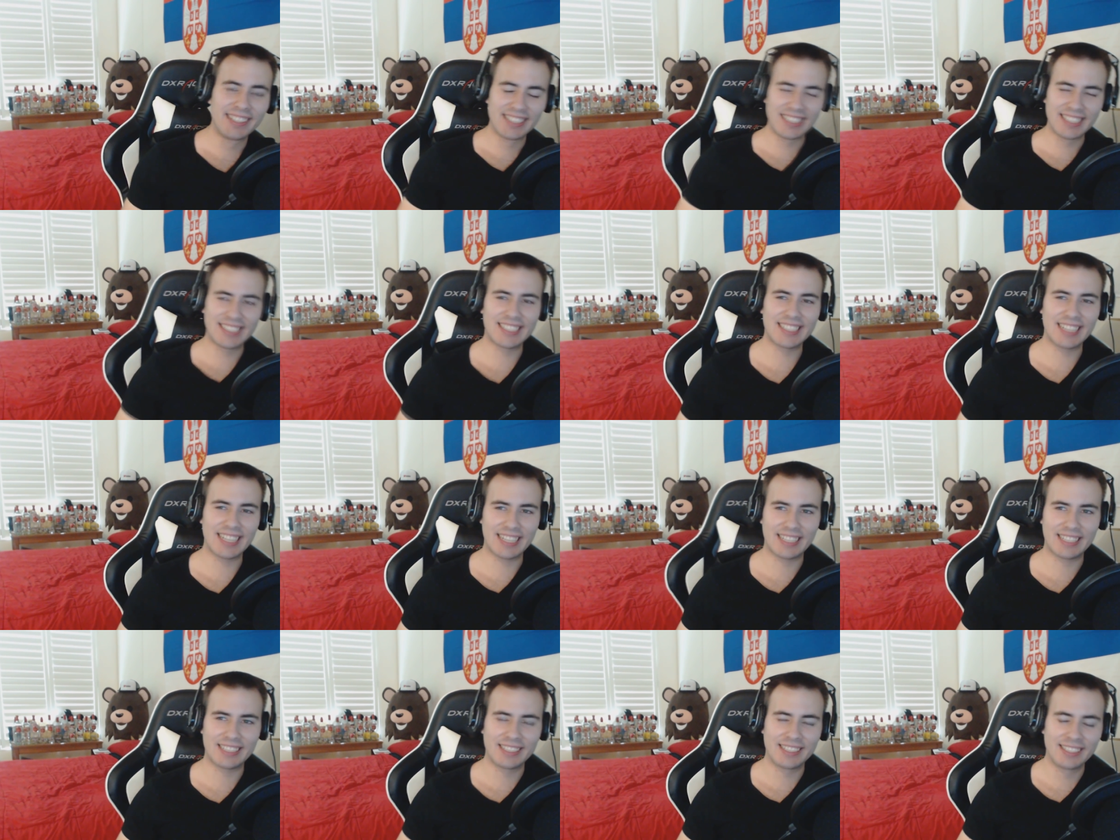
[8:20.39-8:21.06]
He's
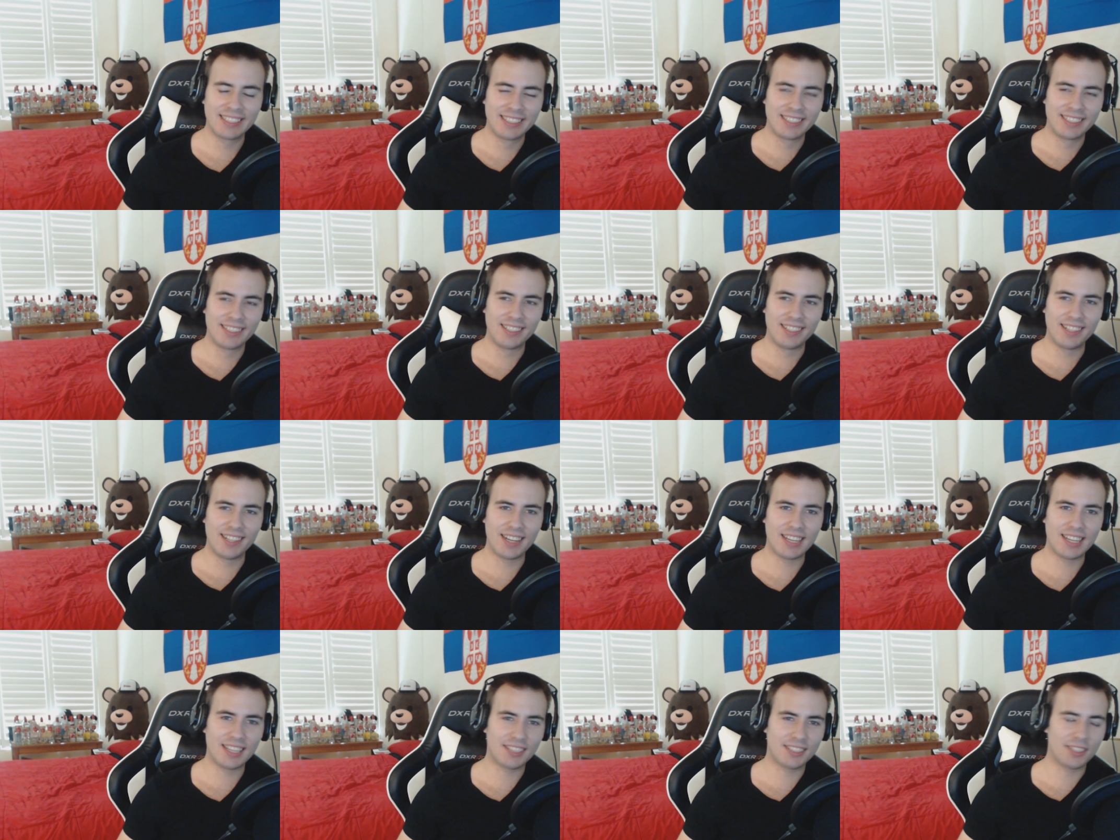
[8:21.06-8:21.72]
like
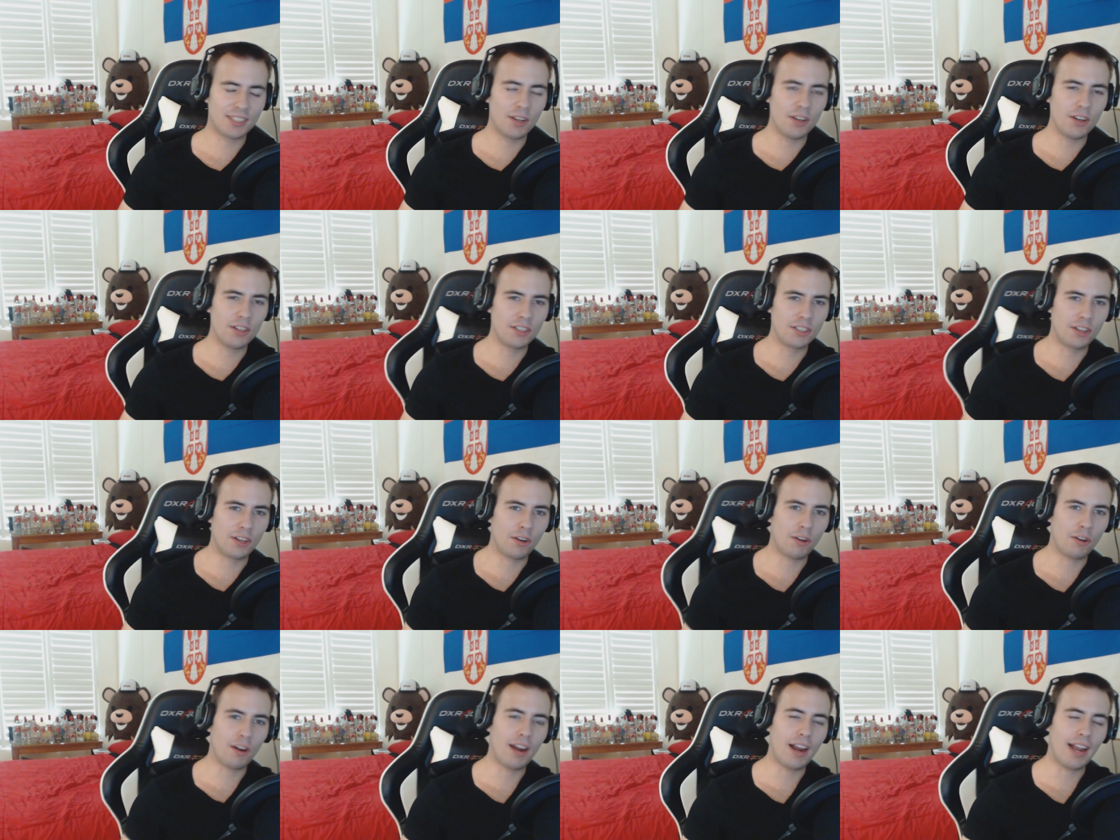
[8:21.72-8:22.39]
Nagito on
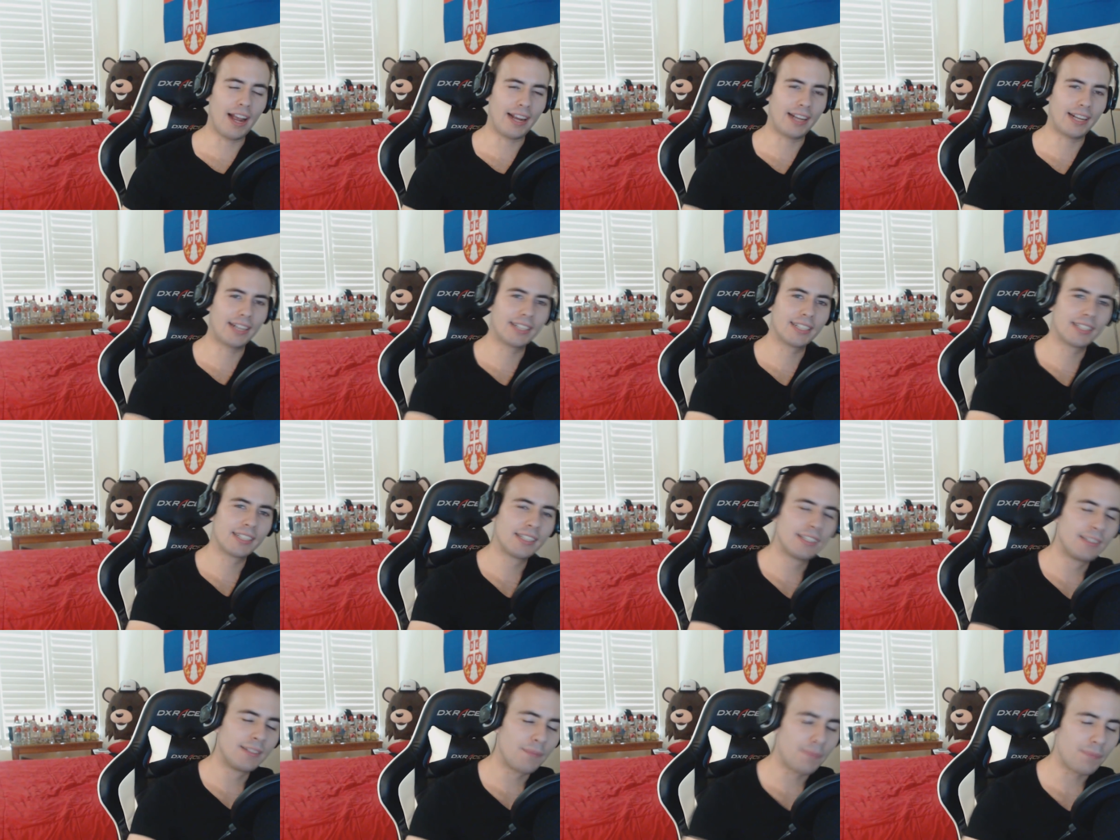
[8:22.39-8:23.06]
crack.
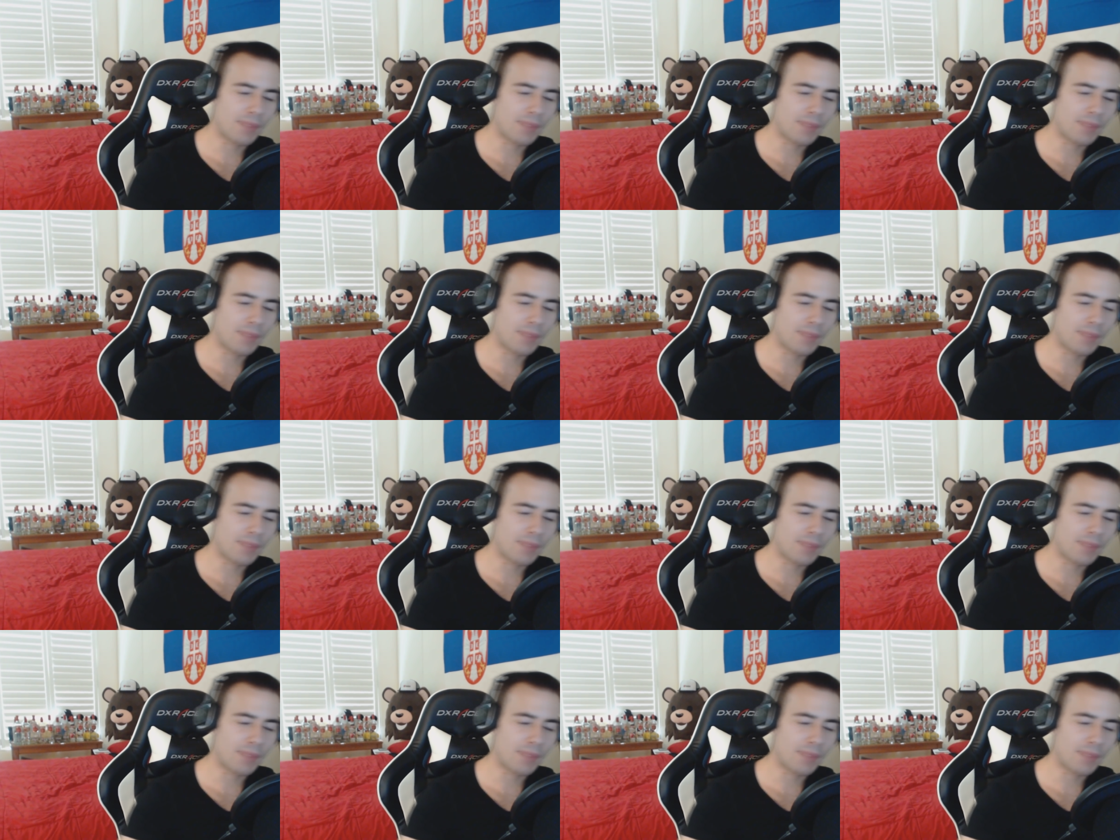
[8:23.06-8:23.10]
